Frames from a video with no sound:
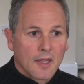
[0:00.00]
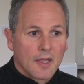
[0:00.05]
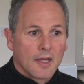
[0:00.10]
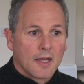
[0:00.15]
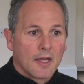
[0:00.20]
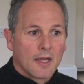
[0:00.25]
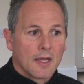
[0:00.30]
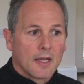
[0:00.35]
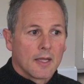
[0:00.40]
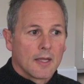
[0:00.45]

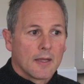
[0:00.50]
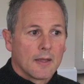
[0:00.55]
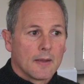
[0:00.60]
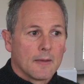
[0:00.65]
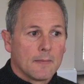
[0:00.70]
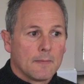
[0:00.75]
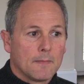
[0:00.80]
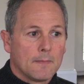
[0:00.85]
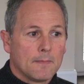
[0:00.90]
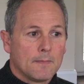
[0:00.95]

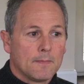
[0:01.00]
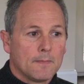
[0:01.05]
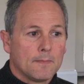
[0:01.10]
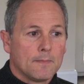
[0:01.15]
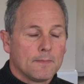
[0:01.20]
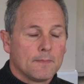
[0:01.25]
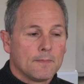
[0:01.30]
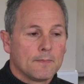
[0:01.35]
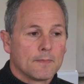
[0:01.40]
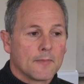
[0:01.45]

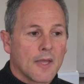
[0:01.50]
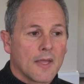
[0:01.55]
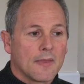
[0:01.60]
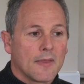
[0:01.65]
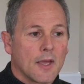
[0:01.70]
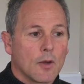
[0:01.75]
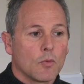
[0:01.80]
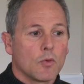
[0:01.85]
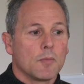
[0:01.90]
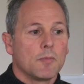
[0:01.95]
and
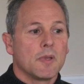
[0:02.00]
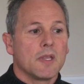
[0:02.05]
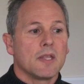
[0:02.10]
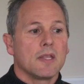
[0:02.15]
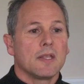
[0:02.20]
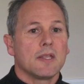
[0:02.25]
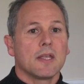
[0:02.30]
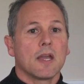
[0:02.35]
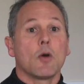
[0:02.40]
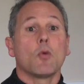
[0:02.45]
that would
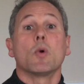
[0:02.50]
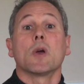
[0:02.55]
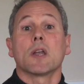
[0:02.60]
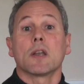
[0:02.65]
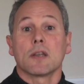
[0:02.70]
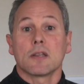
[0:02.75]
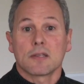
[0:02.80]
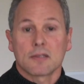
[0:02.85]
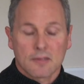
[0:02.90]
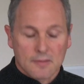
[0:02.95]
be
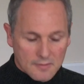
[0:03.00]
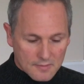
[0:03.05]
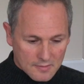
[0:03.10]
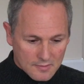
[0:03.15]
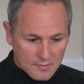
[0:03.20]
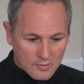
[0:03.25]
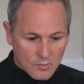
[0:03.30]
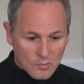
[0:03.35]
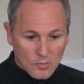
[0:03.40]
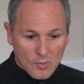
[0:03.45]
awareness.
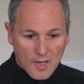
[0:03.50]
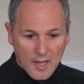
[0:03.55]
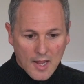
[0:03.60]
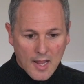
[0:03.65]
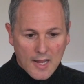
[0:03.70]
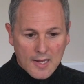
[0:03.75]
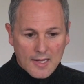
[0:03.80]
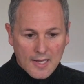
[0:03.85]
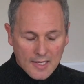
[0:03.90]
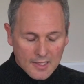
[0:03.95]
So
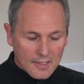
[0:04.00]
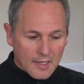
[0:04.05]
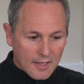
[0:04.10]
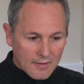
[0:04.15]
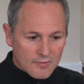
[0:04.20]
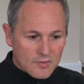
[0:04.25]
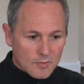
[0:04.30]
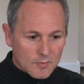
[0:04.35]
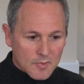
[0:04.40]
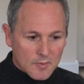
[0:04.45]
again, I have
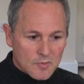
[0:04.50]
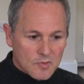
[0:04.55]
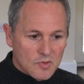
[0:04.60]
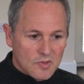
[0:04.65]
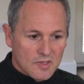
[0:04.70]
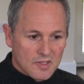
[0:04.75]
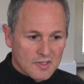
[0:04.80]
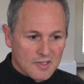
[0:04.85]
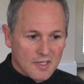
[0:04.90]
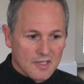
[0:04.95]
sometimes
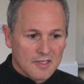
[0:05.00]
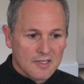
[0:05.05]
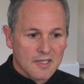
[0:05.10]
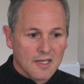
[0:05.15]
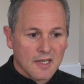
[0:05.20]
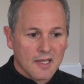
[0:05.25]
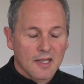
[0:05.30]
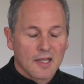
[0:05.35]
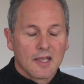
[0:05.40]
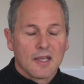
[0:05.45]
used this
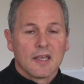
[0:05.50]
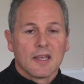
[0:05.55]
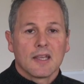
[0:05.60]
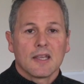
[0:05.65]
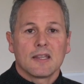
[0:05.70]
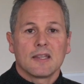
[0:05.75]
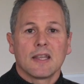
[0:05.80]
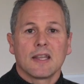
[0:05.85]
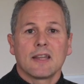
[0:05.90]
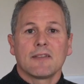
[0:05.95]
idea
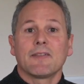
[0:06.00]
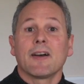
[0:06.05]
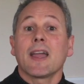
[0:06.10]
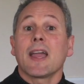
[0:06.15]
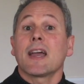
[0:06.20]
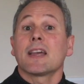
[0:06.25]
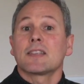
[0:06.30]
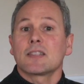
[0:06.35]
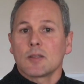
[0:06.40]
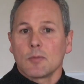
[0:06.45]
that if I
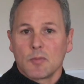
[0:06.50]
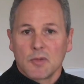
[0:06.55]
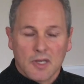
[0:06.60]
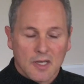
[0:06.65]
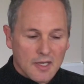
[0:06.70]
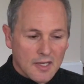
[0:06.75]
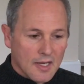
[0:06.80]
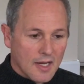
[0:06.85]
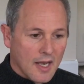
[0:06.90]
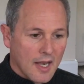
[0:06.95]
ask somebody
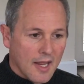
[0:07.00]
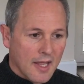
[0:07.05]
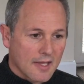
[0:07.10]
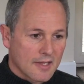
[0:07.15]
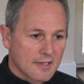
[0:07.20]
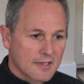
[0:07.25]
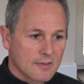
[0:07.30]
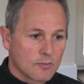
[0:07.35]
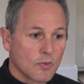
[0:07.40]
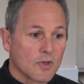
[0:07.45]
in a
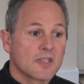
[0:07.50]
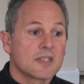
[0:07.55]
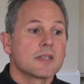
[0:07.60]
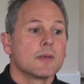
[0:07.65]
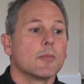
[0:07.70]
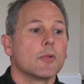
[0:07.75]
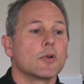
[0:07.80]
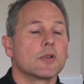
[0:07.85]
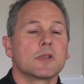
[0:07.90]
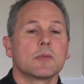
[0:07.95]
class, what's the
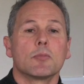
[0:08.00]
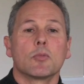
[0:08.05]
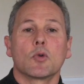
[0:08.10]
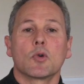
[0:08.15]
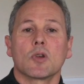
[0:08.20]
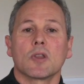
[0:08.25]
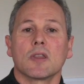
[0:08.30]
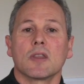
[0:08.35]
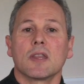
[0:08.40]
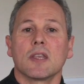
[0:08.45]
most
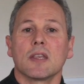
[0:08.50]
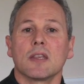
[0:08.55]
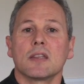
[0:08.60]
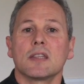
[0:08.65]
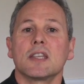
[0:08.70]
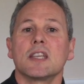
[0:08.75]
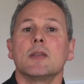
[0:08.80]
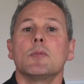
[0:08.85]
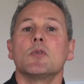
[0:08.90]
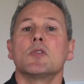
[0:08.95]
important thing to
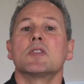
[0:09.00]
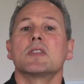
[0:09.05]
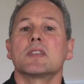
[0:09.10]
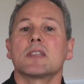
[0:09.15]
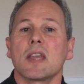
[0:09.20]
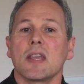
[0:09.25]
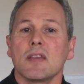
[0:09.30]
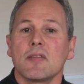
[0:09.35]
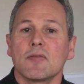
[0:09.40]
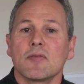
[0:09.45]
keep you
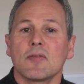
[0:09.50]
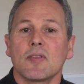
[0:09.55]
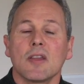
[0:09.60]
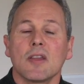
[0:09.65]
safe